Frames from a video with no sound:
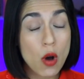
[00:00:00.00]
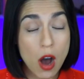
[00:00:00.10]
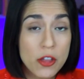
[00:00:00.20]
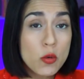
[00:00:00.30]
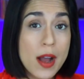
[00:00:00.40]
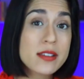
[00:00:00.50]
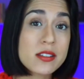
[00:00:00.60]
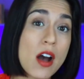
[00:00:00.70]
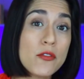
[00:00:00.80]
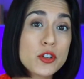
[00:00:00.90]
otherwise
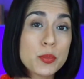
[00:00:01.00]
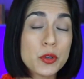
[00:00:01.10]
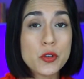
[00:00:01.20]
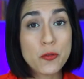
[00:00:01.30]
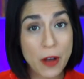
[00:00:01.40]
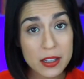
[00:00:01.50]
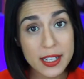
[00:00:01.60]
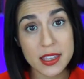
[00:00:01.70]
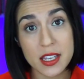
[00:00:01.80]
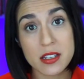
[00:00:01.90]
comfortable who felt
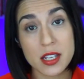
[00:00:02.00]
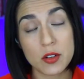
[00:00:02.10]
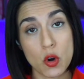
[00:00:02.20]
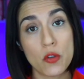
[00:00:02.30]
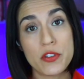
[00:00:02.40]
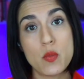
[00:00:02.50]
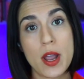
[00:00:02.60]
like things Roe v.